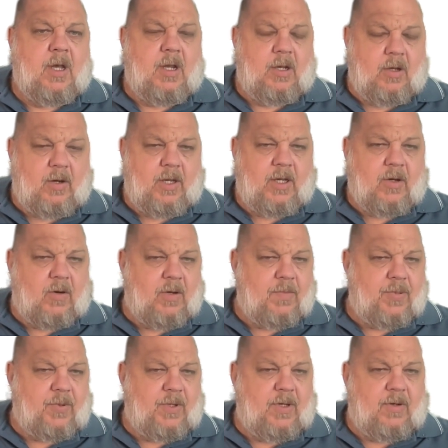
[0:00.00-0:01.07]

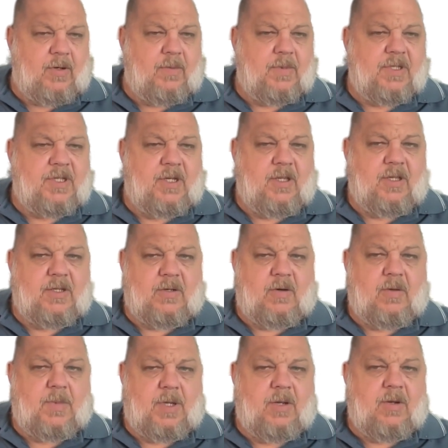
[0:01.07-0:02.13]
99.9% of the
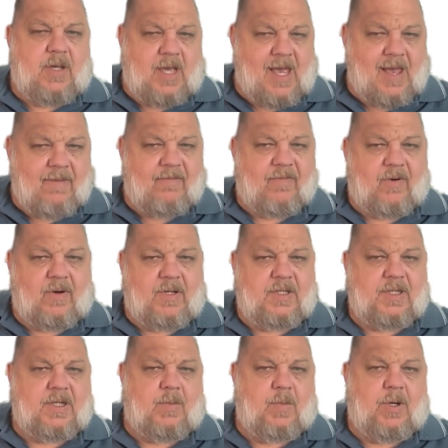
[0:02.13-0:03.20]
time you can find
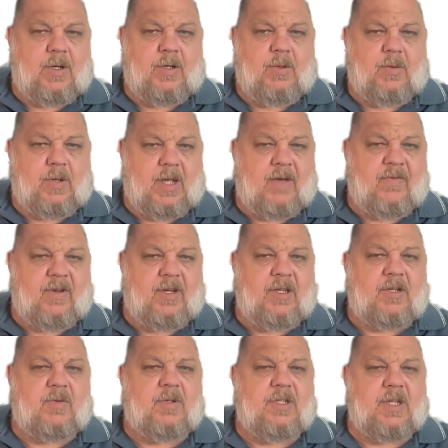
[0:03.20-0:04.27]
someone who will have an
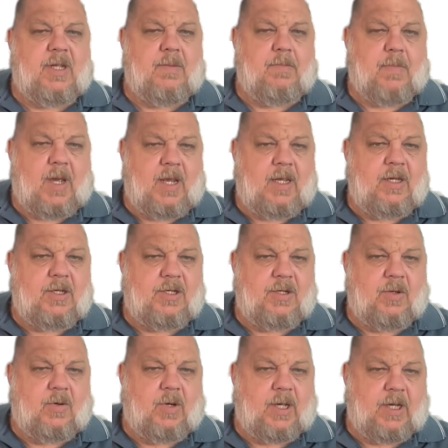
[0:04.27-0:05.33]
interest in making
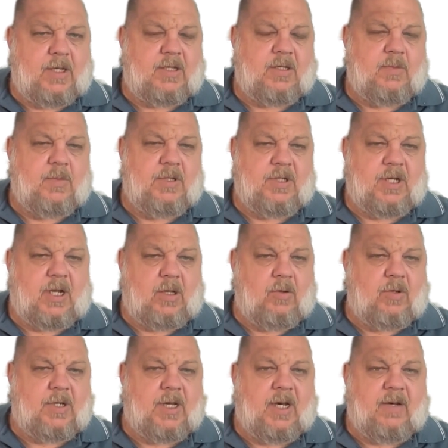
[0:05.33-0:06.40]
sure customers are
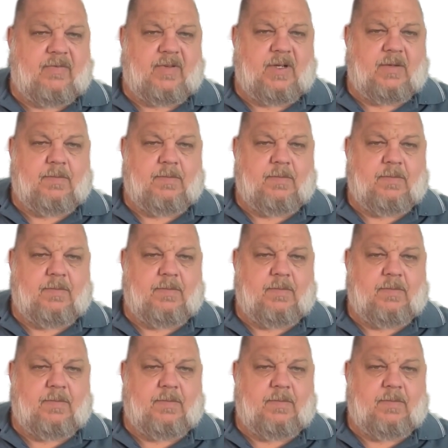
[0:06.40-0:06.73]
looked after.